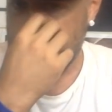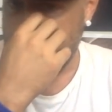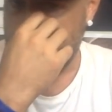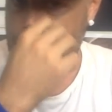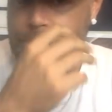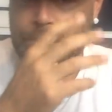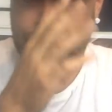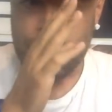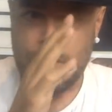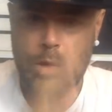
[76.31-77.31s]

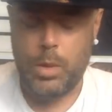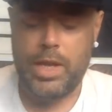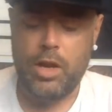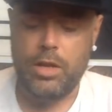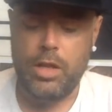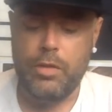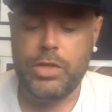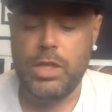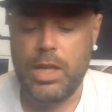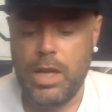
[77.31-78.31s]
We'll get on to
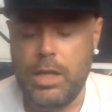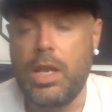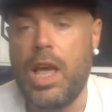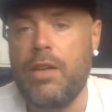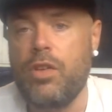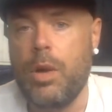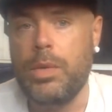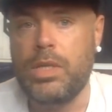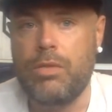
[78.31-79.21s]
obviously your live comments.